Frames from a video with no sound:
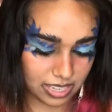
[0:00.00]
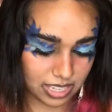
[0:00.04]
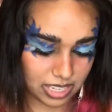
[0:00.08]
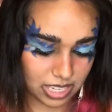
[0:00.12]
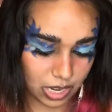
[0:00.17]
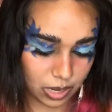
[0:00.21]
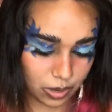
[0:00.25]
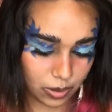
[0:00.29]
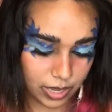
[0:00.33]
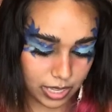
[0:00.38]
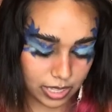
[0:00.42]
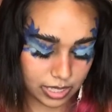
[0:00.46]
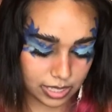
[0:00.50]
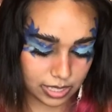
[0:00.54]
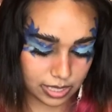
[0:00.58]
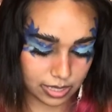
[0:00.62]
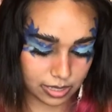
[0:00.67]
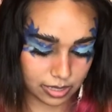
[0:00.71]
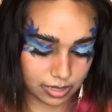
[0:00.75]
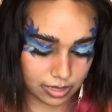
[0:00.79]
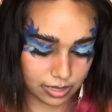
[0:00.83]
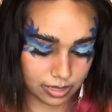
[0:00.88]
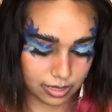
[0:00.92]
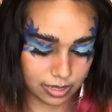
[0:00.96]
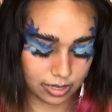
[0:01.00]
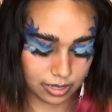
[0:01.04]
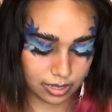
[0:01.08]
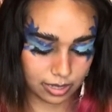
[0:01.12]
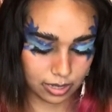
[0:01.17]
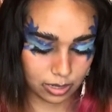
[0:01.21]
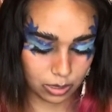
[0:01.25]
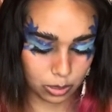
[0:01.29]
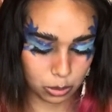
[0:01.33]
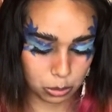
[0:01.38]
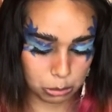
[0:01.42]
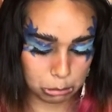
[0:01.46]
so it's
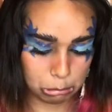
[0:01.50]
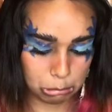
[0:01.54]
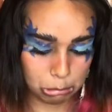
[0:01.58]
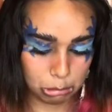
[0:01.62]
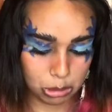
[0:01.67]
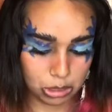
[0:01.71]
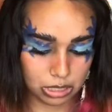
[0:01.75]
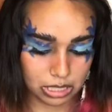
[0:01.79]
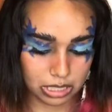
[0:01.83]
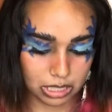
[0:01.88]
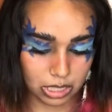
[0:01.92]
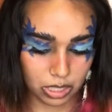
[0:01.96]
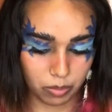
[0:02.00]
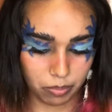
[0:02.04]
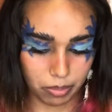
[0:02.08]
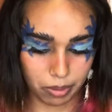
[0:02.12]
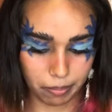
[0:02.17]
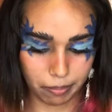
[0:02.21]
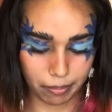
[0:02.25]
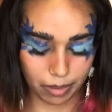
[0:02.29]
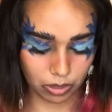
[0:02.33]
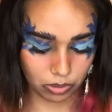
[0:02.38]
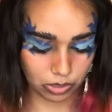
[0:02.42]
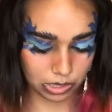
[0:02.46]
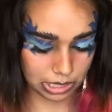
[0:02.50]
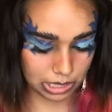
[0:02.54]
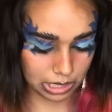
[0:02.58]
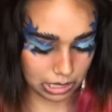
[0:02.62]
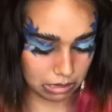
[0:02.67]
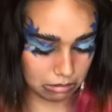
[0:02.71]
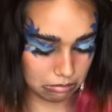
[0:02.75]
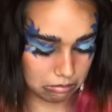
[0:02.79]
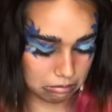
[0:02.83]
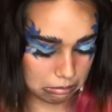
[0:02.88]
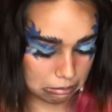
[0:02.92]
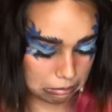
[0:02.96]
a little bit
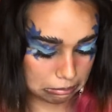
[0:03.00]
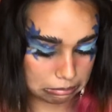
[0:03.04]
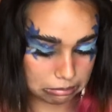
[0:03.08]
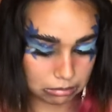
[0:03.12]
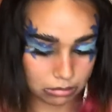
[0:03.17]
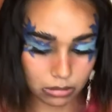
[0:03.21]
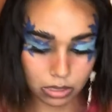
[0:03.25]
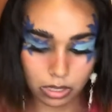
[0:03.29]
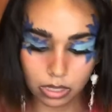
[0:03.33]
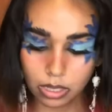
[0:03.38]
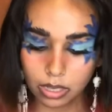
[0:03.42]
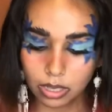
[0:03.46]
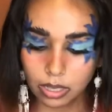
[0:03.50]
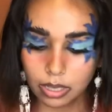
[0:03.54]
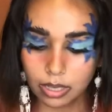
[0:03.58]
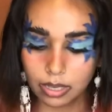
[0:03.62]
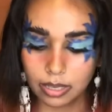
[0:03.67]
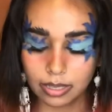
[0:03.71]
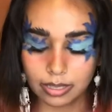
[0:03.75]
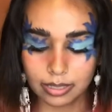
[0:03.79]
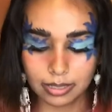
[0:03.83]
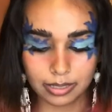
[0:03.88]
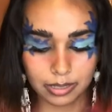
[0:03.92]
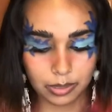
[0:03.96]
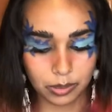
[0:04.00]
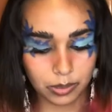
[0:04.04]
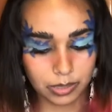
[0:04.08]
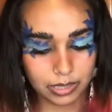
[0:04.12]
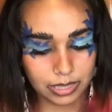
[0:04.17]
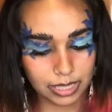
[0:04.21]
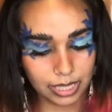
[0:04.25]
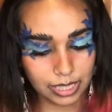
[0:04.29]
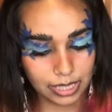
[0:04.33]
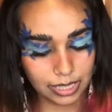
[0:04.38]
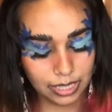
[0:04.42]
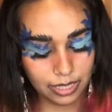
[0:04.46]
melted. So
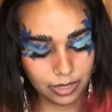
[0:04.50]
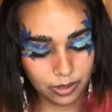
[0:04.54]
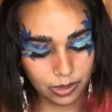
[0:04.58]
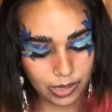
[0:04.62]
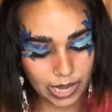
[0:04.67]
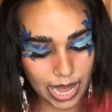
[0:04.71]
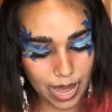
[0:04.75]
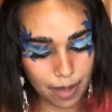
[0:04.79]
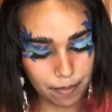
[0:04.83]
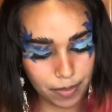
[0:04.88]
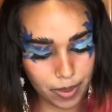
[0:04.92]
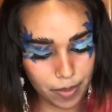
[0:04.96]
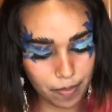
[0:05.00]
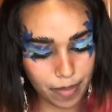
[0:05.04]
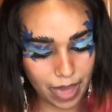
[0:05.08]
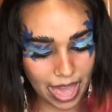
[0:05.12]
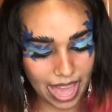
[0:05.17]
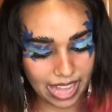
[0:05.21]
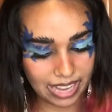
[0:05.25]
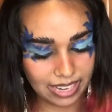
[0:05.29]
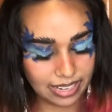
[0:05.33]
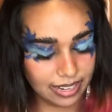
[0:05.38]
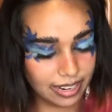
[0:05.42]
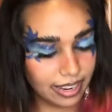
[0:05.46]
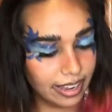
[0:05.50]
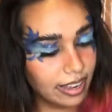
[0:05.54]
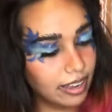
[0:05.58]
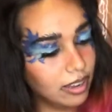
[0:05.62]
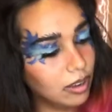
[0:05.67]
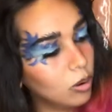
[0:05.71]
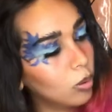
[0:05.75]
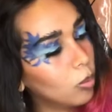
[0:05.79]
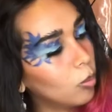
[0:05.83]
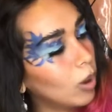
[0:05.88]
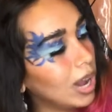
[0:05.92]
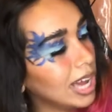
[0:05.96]
it's a little happy
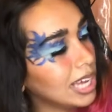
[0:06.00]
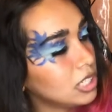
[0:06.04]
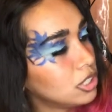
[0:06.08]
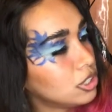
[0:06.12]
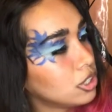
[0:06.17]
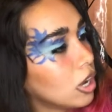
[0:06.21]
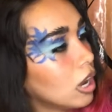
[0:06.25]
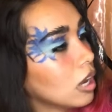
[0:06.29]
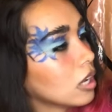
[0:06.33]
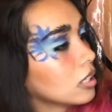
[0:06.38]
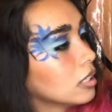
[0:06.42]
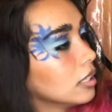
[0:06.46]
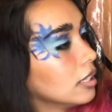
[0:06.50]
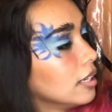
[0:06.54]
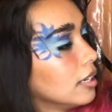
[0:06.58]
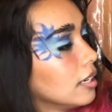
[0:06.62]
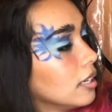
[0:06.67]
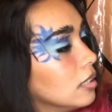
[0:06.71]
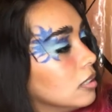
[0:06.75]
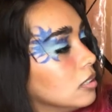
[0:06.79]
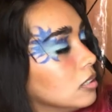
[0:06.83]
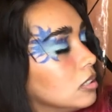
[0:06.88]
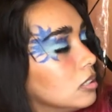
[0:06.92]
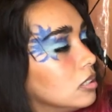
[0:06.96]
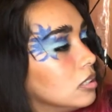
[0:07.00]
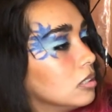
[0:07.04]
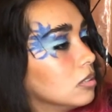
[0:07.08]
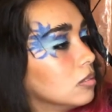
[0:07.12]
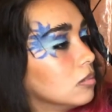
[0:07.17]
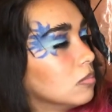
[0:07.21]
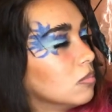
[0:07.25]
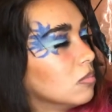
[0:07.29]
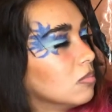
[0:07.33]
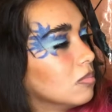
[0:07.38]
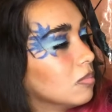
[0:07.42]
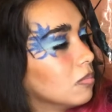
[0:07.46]
panda, white chocolate and
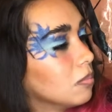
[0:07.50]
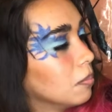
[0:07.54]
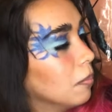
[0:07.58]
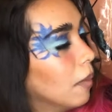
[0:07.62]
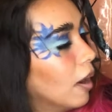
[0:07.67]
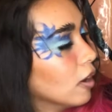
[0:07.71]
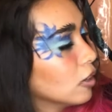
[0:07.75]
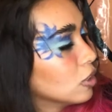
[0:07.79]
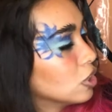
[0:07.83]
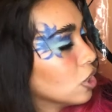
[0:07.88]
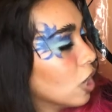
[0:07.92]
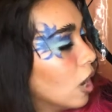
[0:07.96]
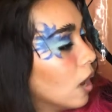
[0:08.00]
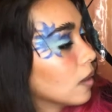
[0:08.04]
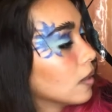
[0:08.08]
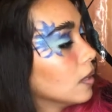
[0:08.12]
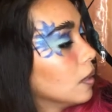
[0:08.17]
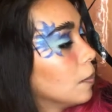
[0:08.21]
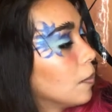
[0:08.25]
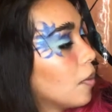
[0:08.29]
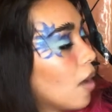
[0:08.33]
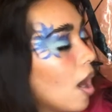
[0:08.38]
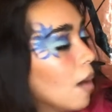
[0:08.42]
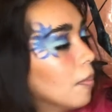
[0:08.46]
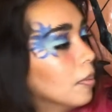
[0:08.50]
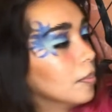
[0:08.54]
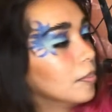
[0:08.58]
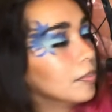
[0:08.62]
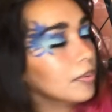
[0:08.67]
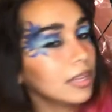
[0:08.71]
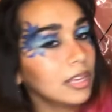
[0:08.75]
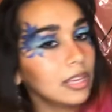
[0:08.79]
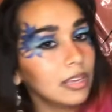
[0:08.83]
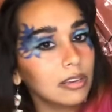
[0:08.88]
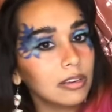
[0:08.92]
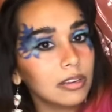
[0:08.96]
milk chocolate,
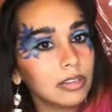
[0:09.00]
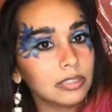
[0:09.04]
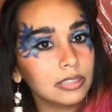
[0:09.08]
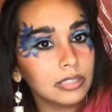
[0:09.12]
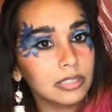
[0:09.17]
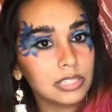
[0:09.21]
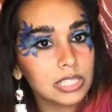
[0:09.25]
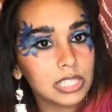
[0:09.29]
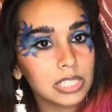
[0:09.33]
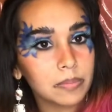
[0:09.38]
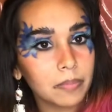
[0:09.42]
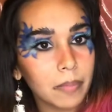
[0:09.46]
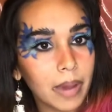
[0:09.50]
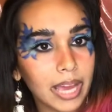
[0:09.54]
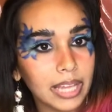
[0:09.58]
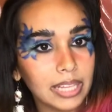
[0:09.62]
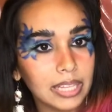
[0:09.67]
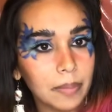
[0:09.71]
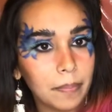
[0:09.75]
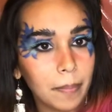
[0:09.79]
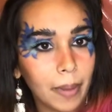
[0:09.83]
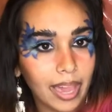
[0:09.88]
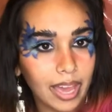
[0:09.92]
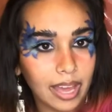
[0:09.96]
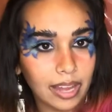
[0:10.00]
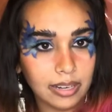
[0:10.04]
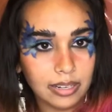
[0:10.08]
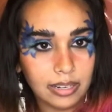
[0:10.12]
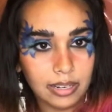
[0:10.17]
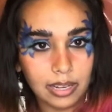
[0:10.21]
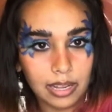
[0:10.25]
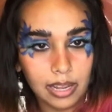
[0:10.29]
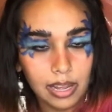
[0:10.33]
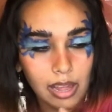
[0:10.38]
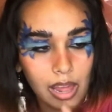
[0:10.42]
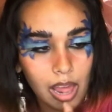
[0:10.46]
probably. A little smiley
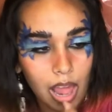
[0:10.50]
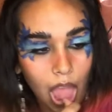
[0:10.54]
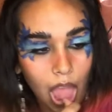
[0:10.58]
panda.